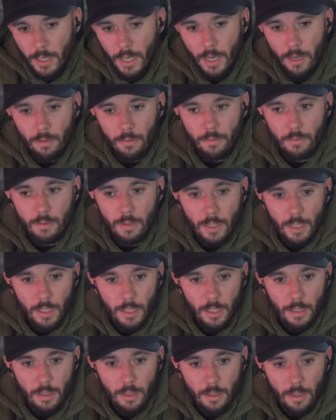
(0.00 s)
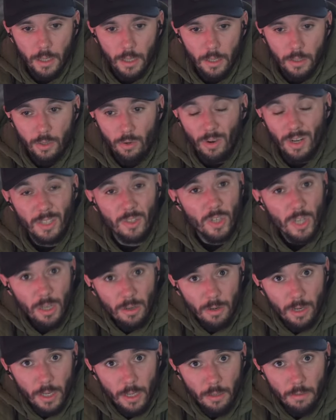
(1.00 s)
Now, the uh,
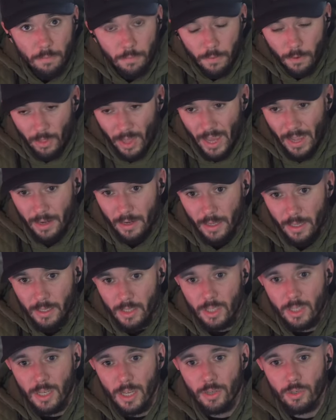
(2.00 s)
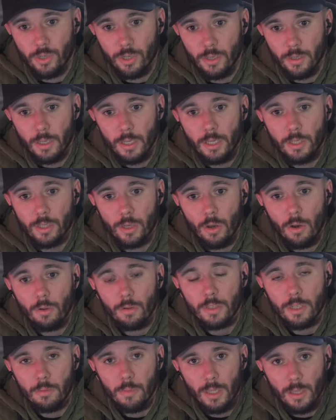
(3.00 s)
criteria for that extension is
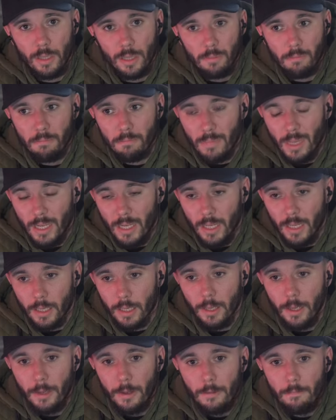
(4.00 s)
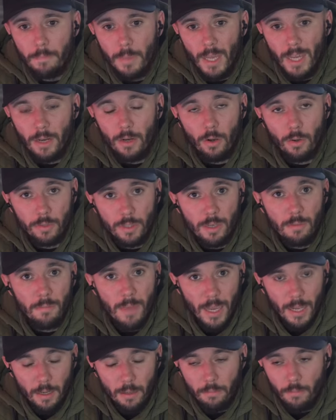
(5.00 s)
ultimately meeting an
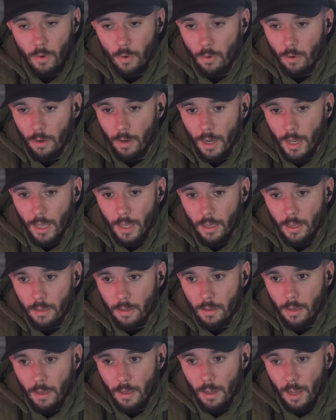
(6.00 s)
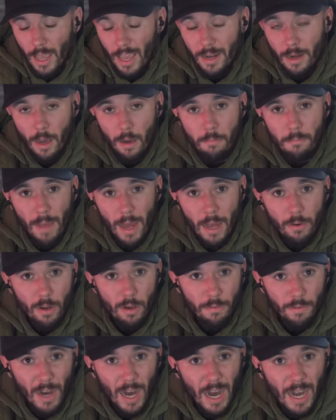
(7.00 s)
ultimatum or a an
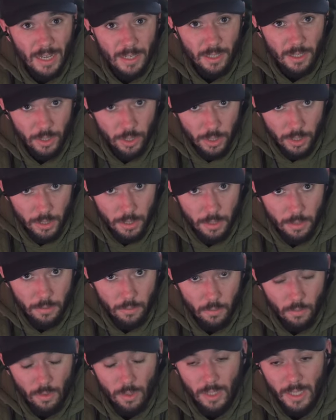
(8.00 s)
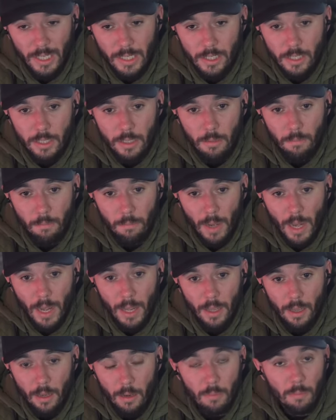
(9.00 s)
amount of hostages released
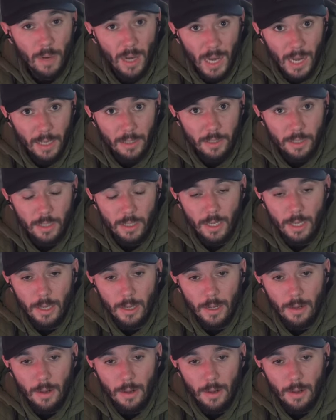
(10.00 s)
by Hamas.